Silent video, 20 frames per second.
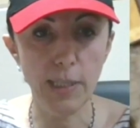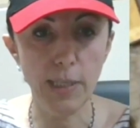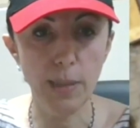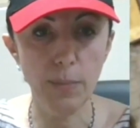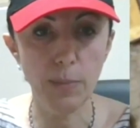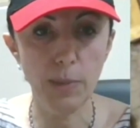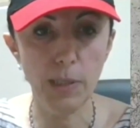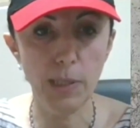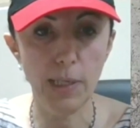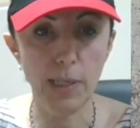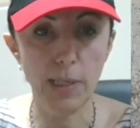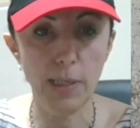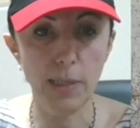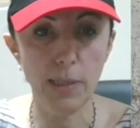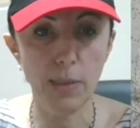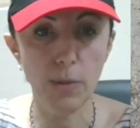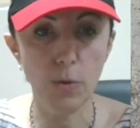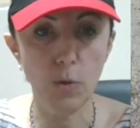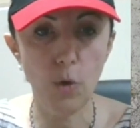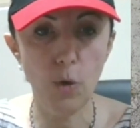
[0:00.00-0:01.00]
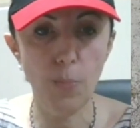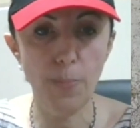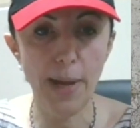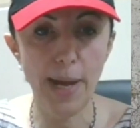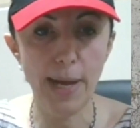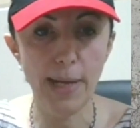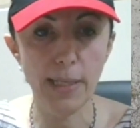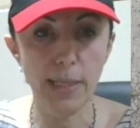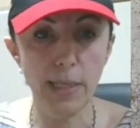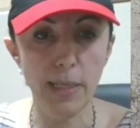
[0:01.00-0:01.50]
I'm gonna go
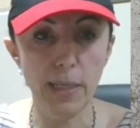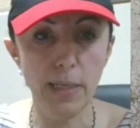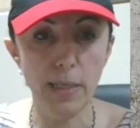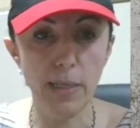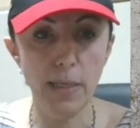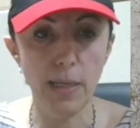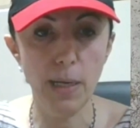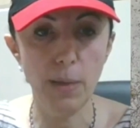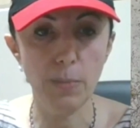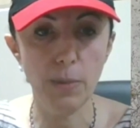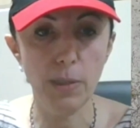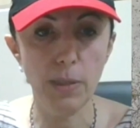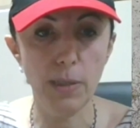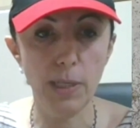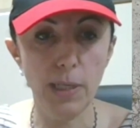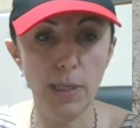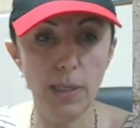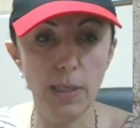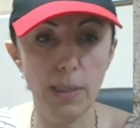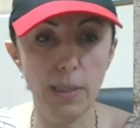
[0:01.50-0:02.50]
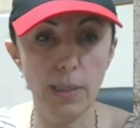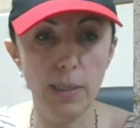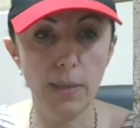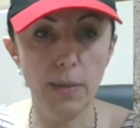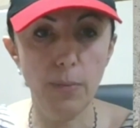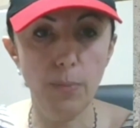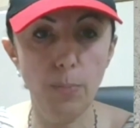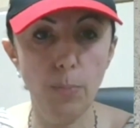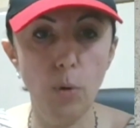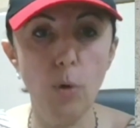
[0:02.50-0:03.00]
back here. I'm gonna
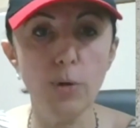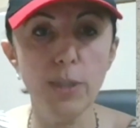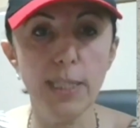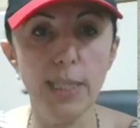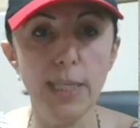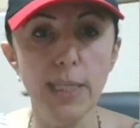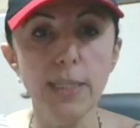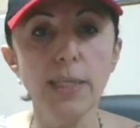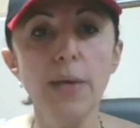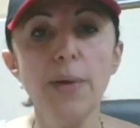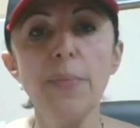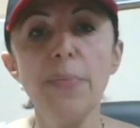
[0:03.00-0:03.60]
pause it.